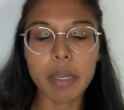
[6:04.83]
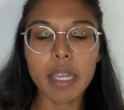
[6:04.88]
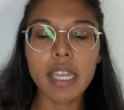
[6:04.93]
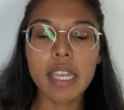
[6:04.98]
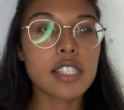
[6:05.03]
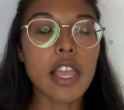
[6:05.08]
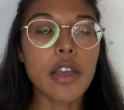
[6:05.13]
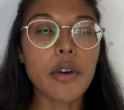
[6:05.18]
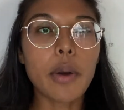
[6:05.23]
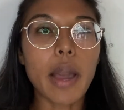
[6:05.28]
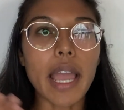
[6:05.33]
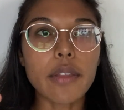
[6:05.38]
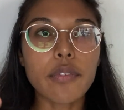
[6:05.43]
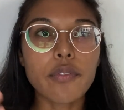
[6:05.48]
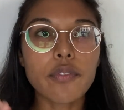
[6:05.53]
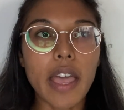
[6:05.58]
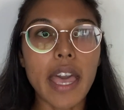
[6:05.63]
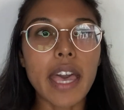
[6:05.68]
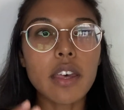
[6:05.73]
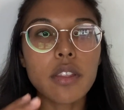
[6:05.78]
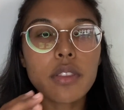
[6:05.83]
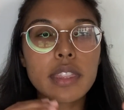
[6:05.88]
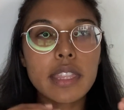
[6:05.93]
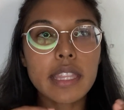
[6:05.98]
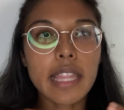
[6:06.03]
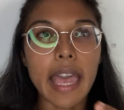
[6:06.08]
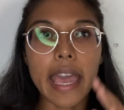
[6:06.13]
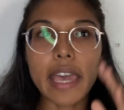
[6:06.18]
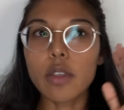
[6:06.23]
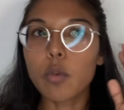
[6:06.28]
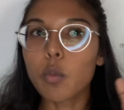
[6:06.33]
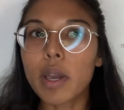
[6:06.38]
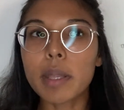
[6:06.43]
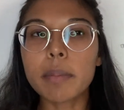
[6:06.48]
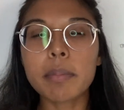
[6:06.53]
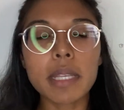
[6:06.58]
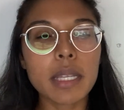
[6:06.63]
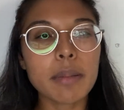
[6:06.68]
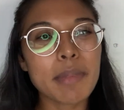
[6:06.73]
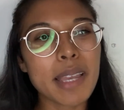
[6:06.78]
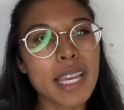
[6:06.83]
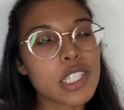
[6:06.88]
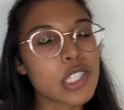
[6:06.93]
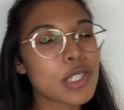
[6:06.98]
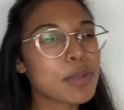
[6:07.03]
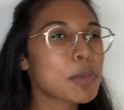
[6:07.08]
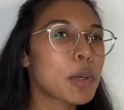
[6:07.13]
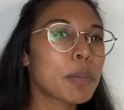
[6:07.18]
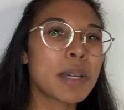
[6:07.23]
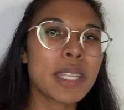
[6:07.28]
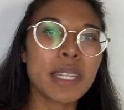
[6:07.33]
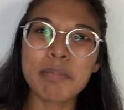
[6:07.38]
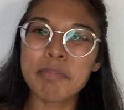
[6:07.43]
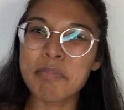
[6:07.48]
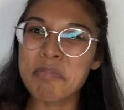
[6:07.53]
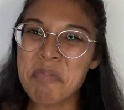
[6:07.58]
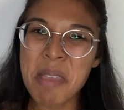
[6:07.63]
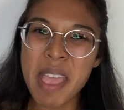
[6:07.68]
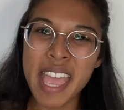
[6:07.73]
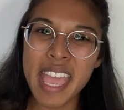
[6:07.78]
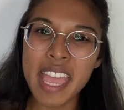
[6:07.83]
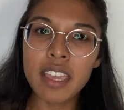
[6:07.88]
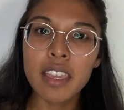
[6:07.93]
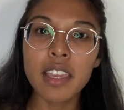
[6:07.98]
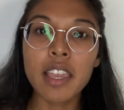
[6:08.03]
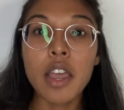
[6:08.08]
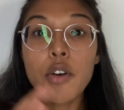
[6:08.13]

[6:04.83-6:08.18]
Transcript: So I found that one minute magic moment, meh,